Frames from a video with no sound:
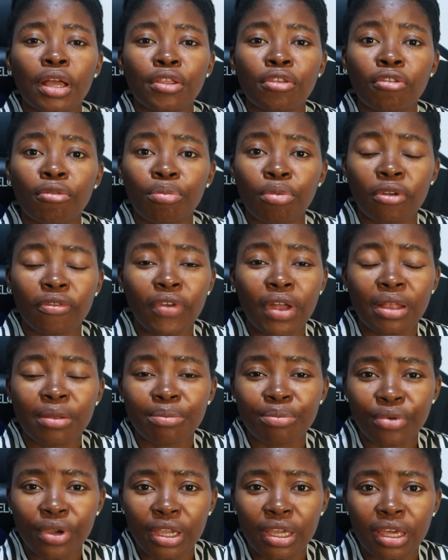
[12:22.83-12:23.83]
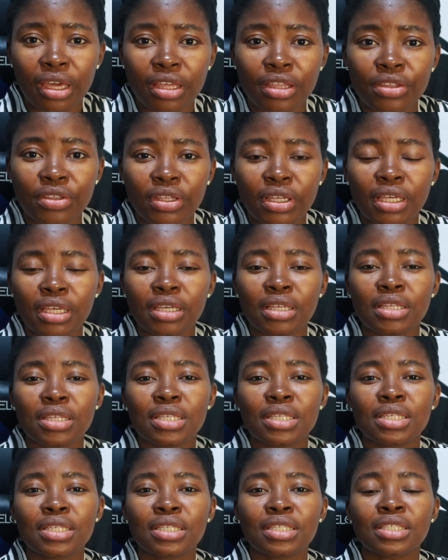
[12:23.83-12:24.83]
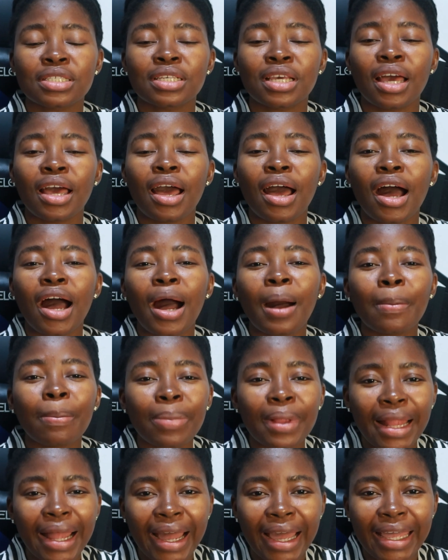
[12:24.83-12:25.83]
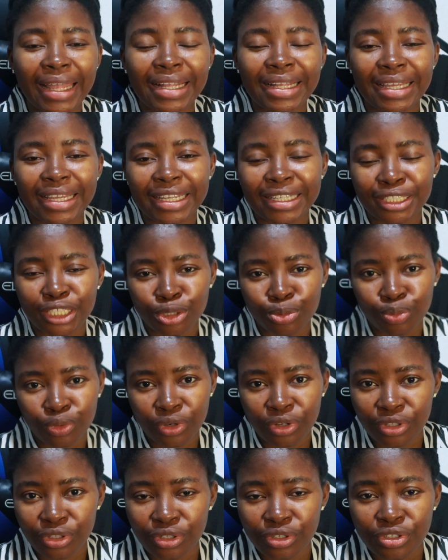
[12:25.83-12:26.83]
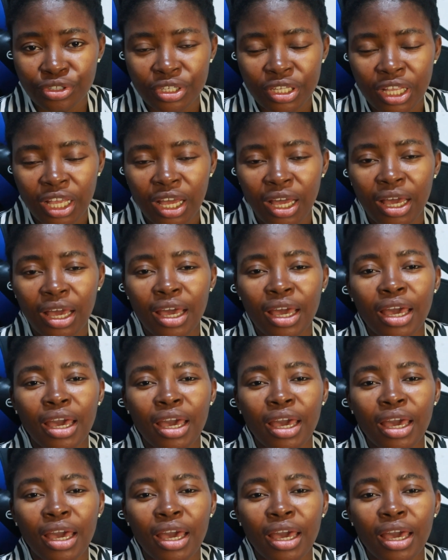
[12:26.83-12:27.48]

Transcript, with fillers: to prevent breakage is applying a deep conditioner.